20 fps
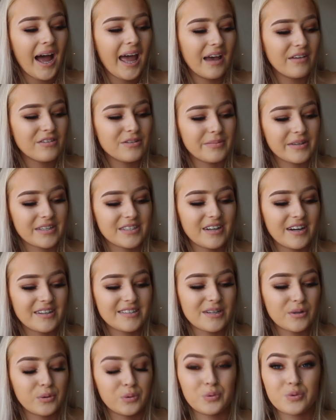I have some
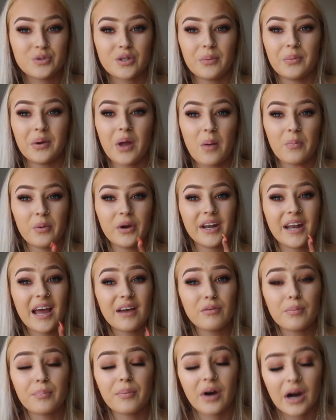exciting hauls coming up. We're going
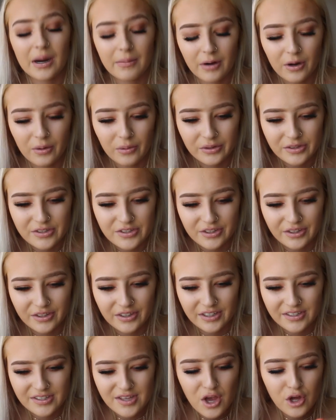to have a Primark one soon,
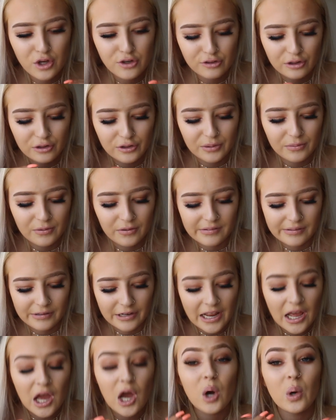guys. Don't you
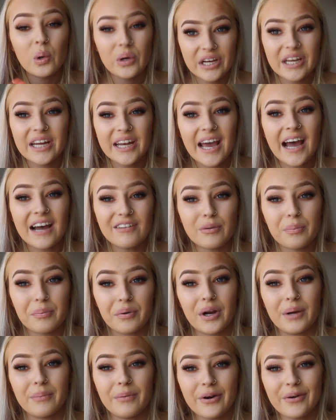worry. We're going to have a
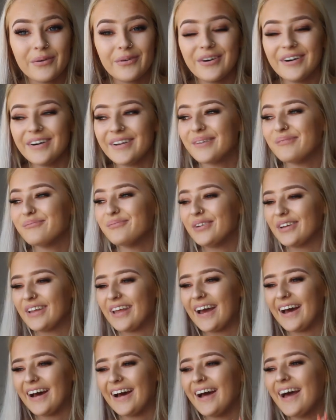Primark one. But
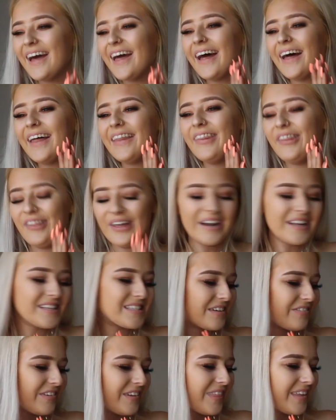yeah, that
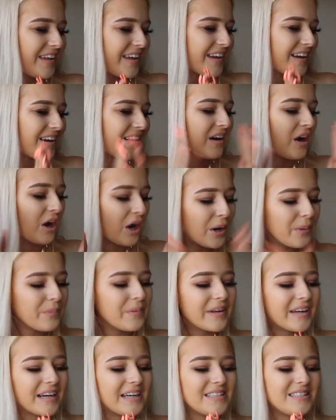is everything. Hope
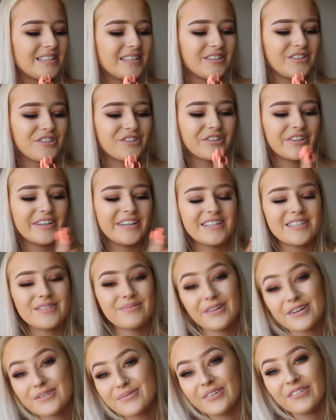you guys did enjoy.
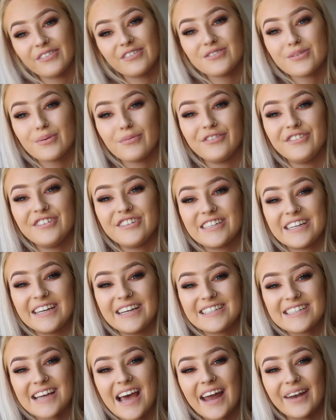Smash the thumbs if you
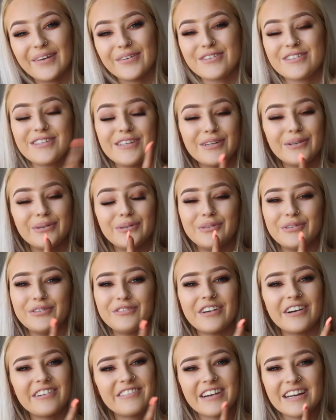did. And I'll see you all
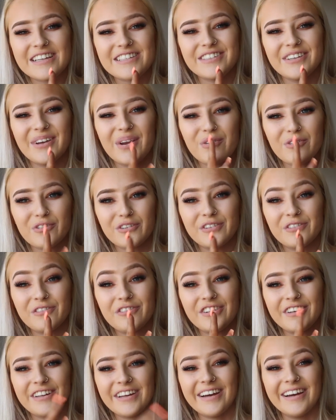very, very soon for
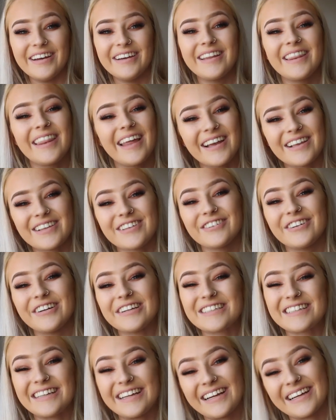another video. Thanks for
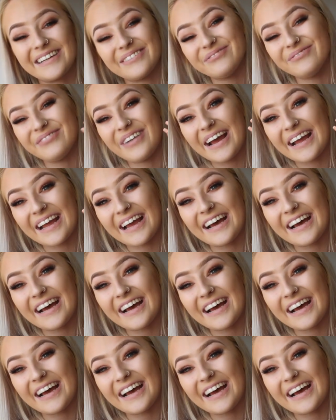watching. Bye,